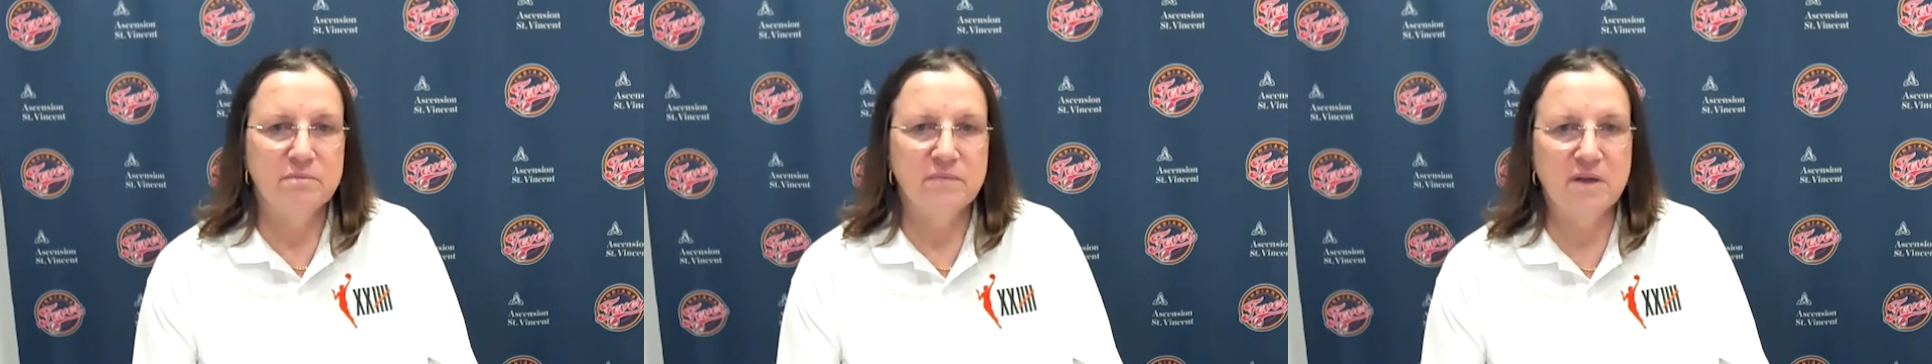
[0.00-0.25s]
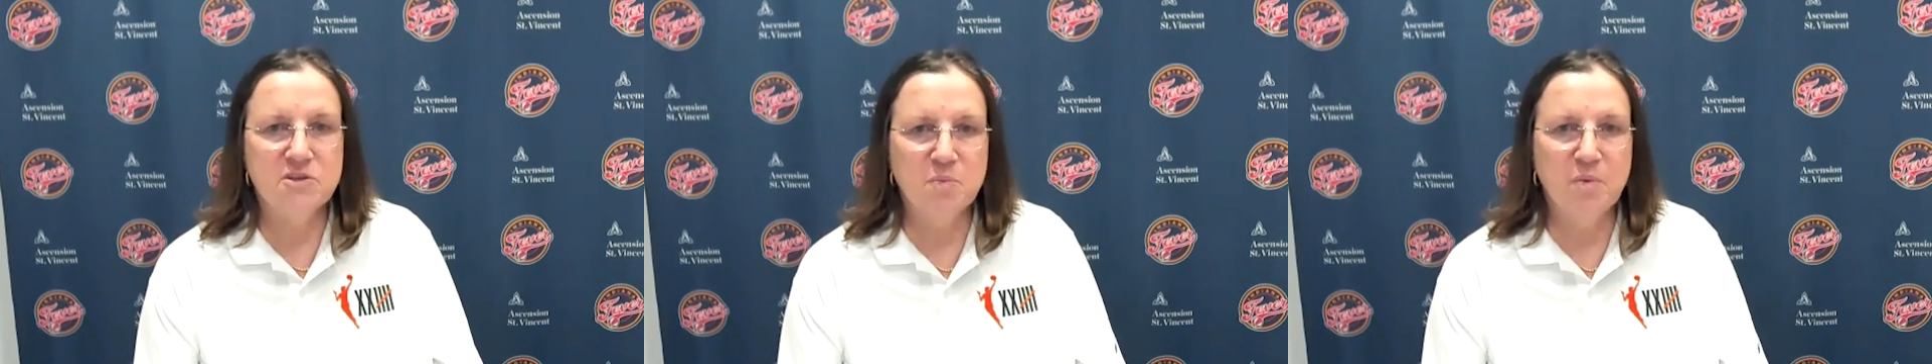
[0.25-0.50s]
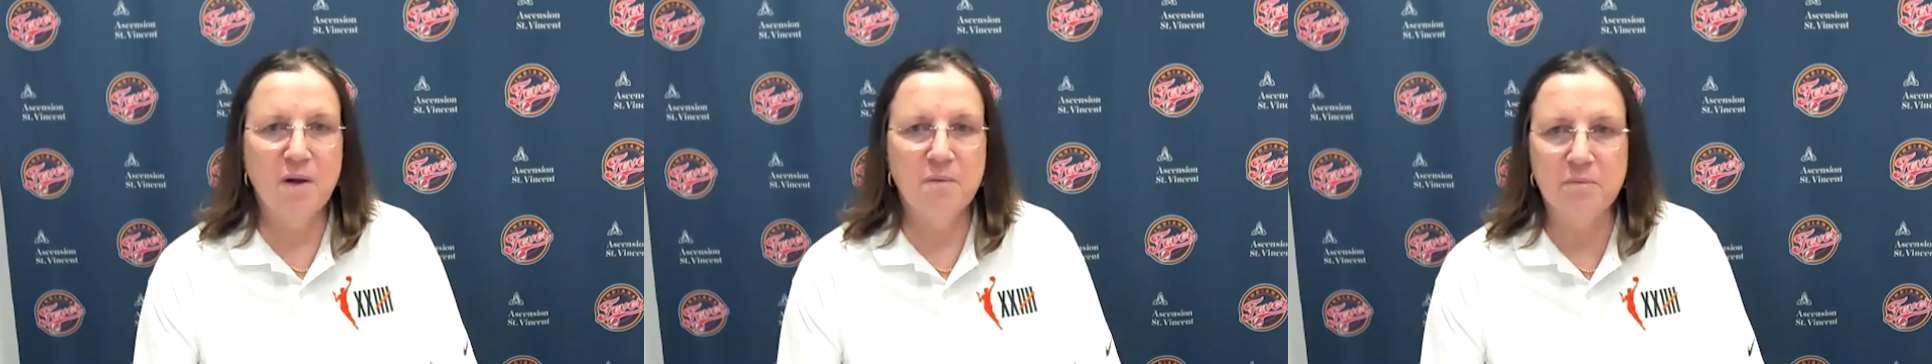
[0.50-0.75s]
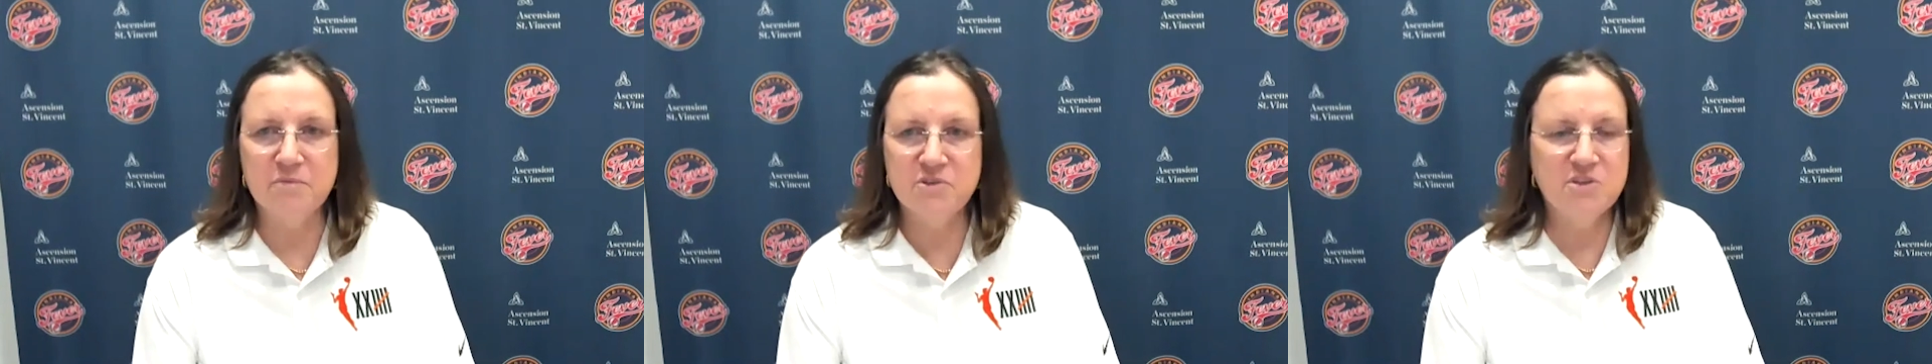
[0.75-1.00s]
That's the
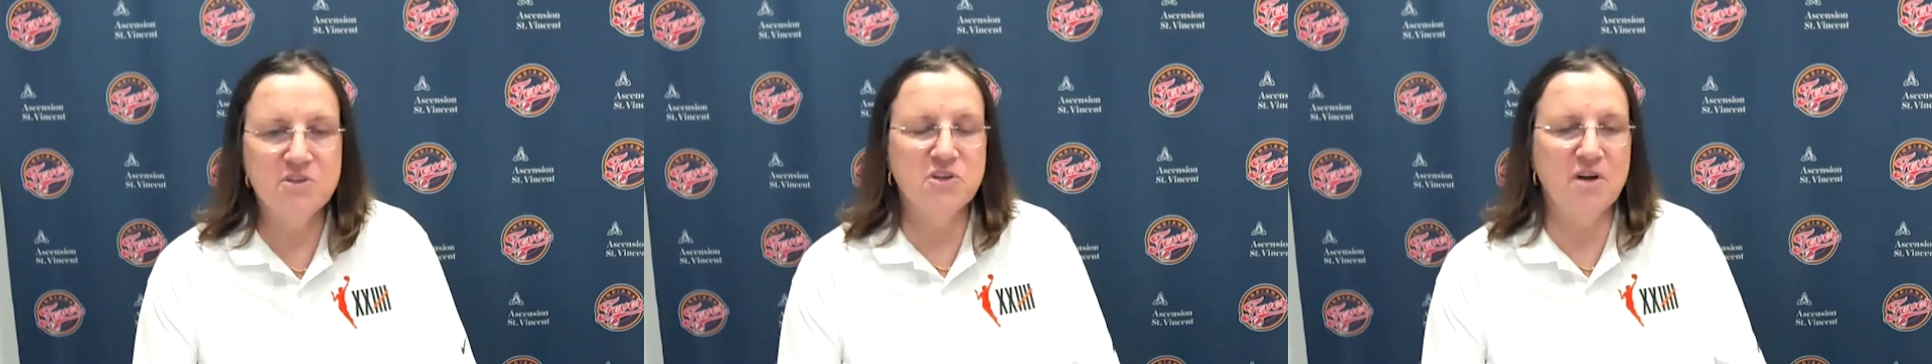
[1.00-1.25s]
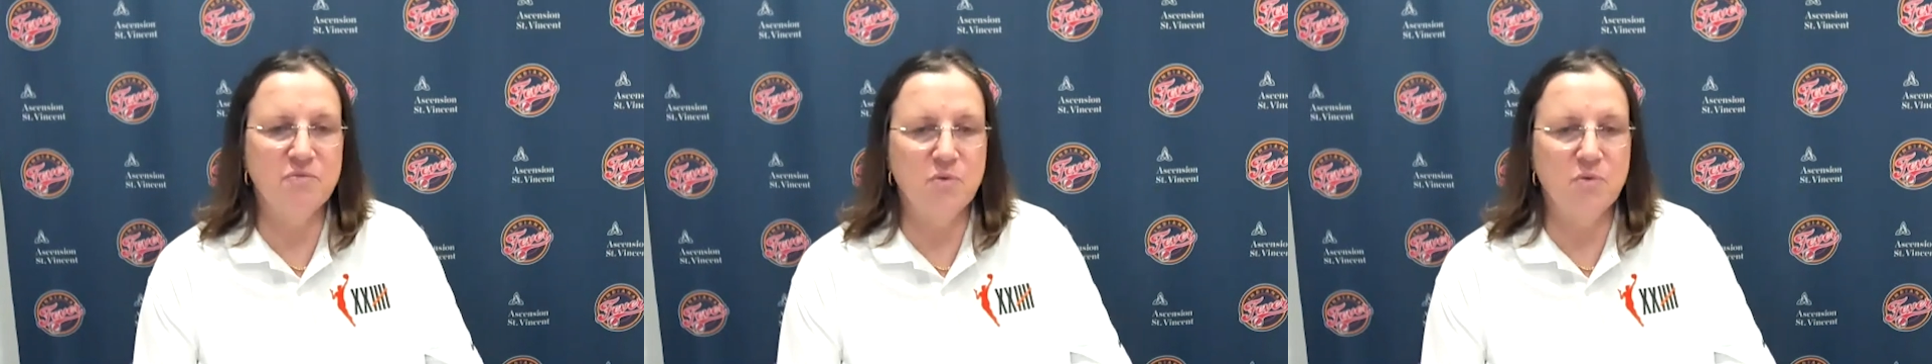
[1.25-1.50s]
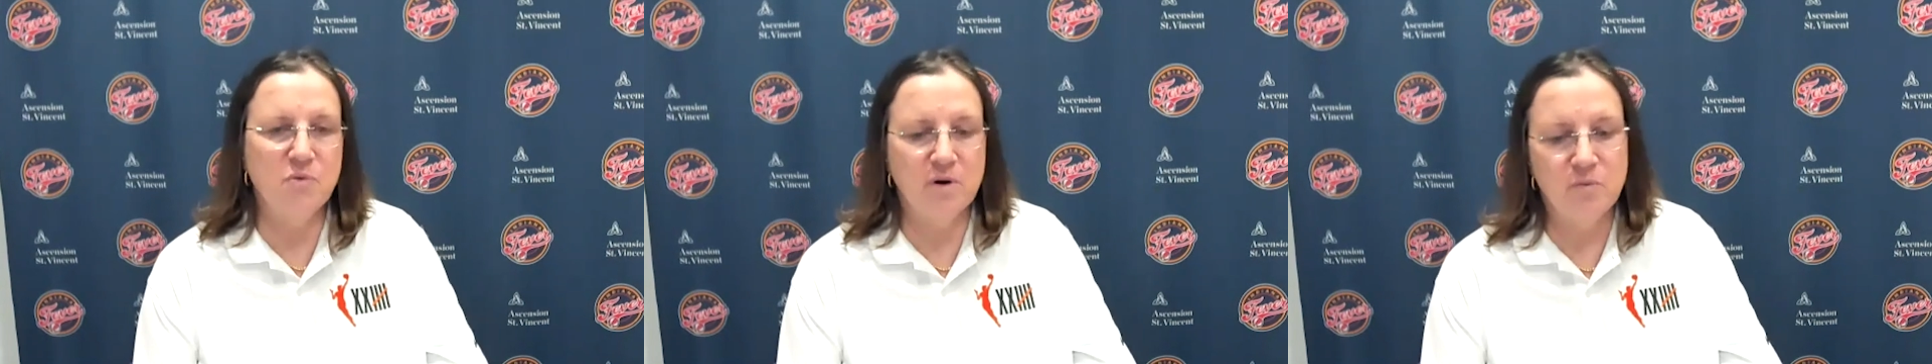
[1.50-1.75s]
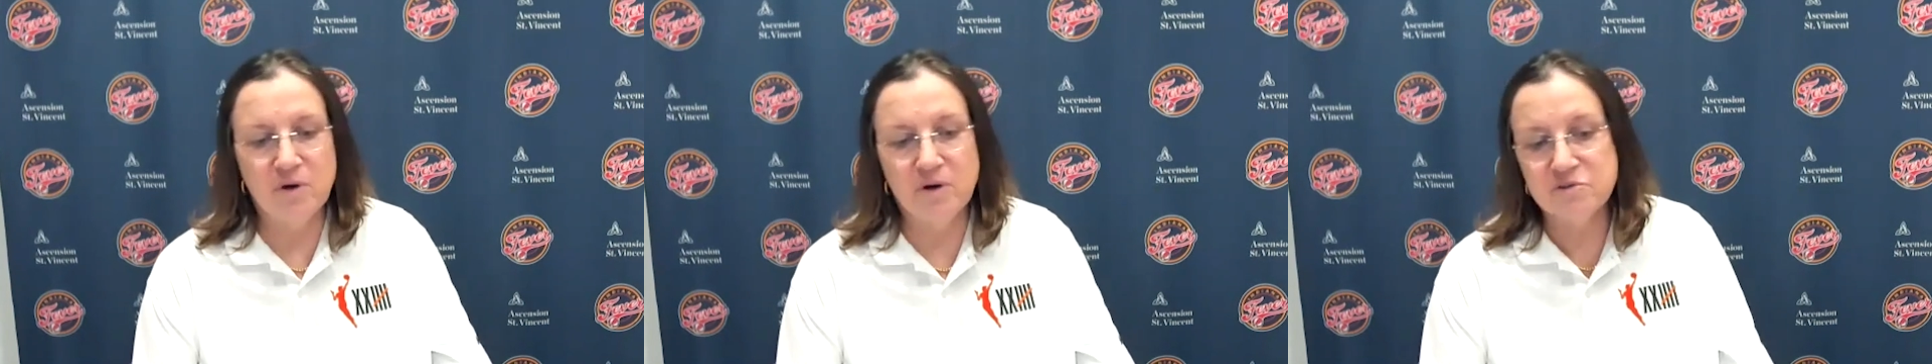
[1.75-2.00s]
problem. She's tough
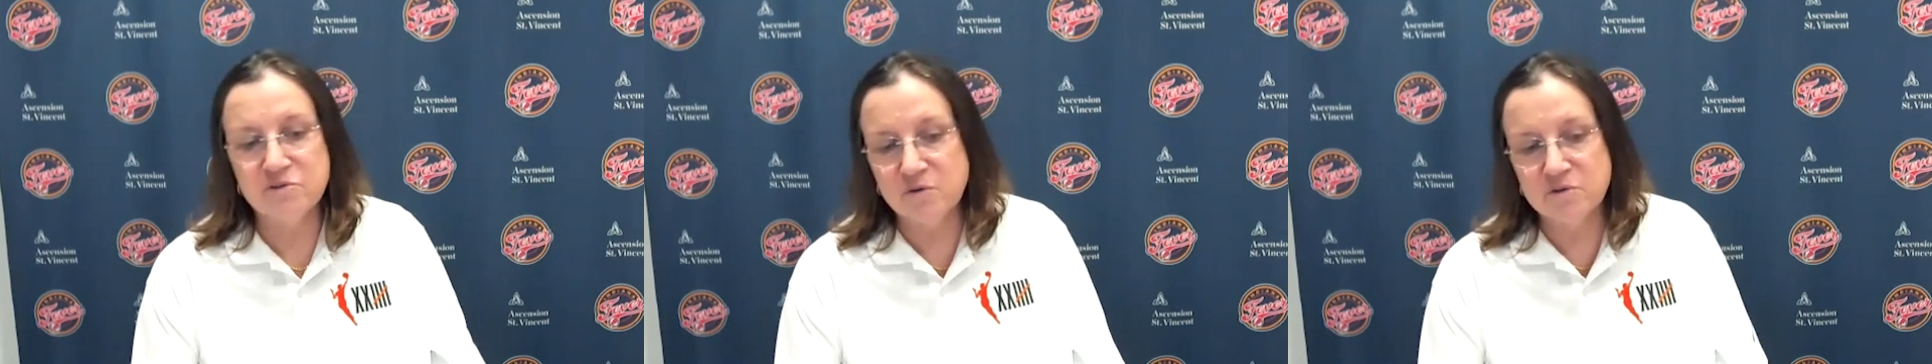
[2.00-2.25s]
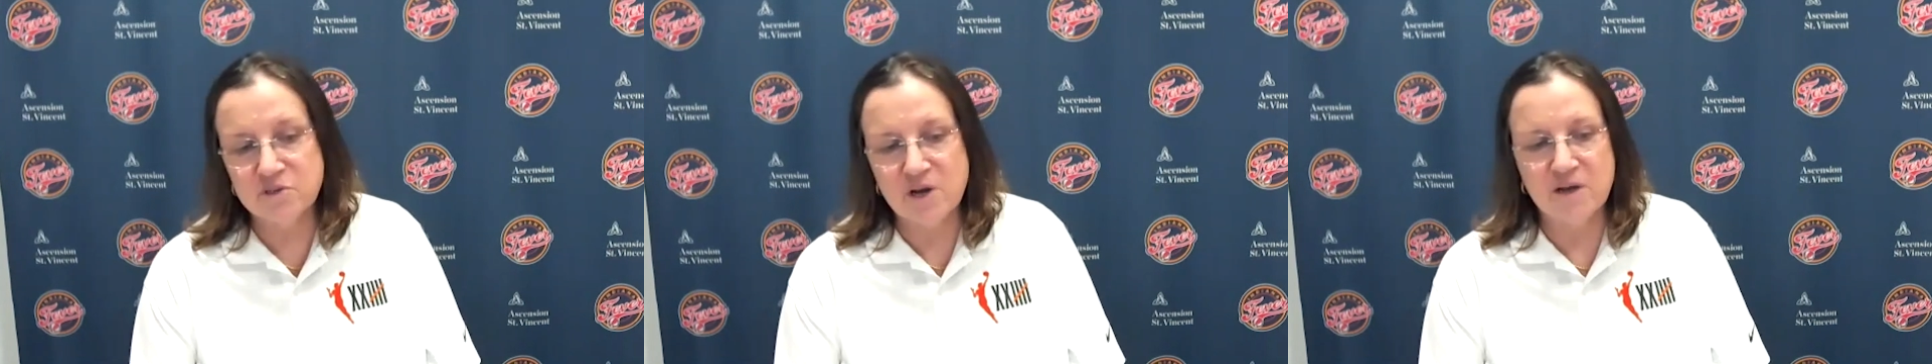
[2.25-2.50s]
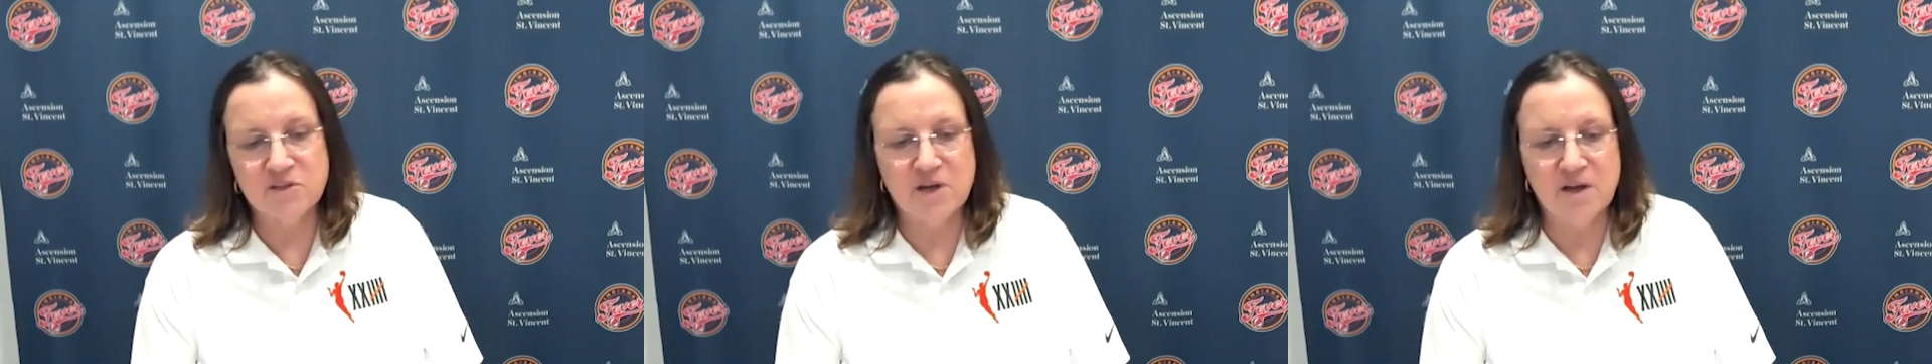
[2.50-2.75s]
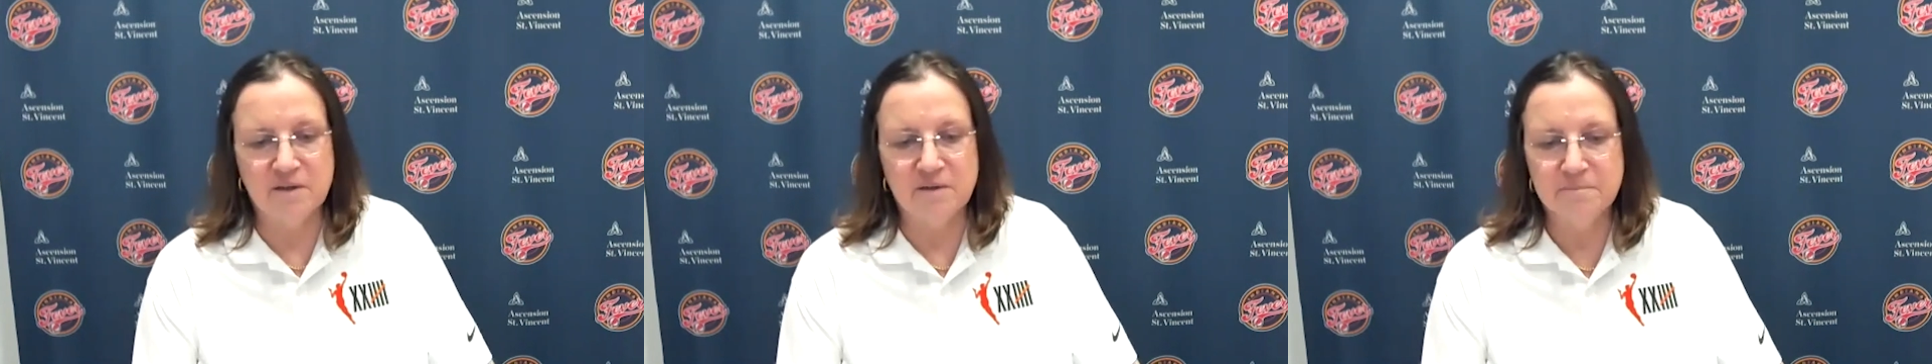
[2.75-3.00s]
one-on-one, and so is
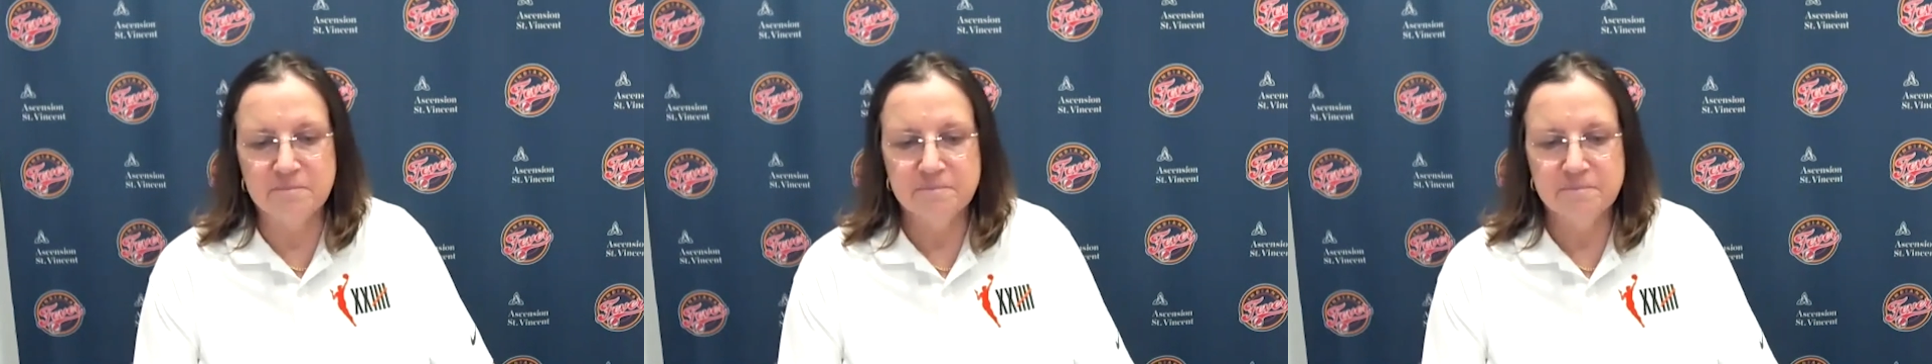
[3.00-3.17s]
Hines-Allen.